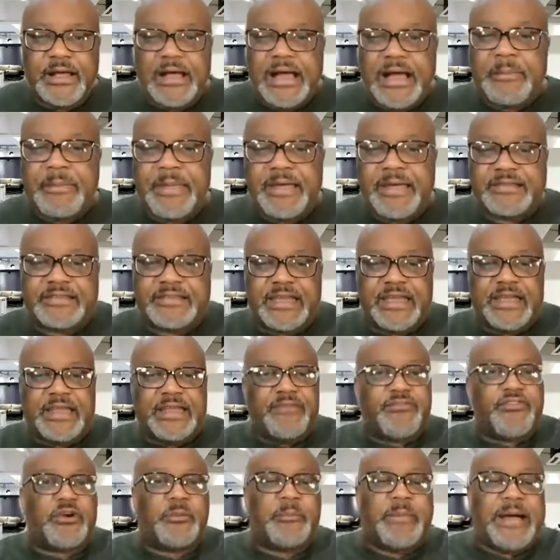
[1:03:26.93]
I'm not saying
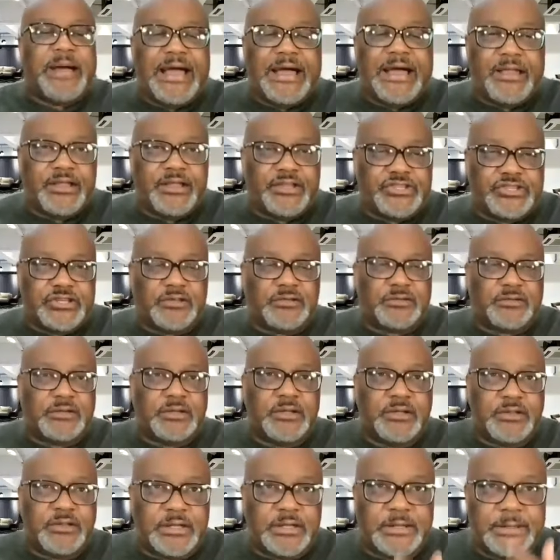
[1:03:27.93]
if you're a biologist,
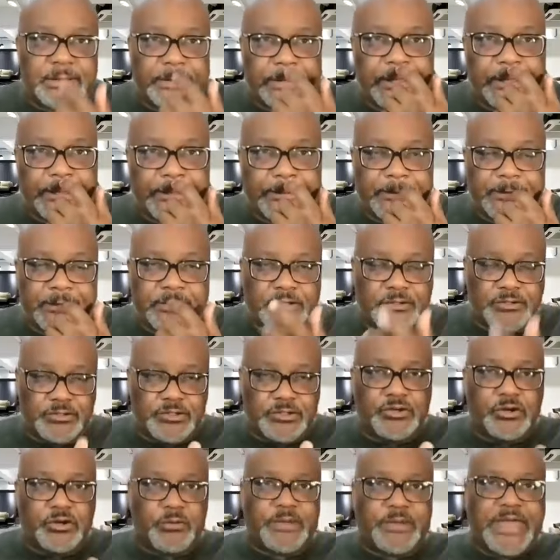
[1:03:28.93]
then you,
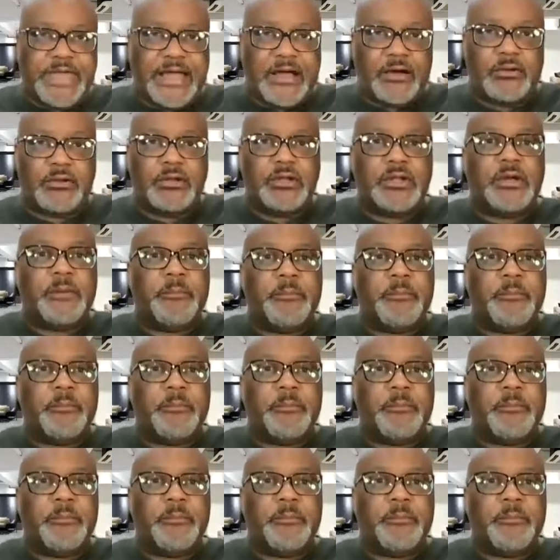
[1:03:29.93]
you don't count.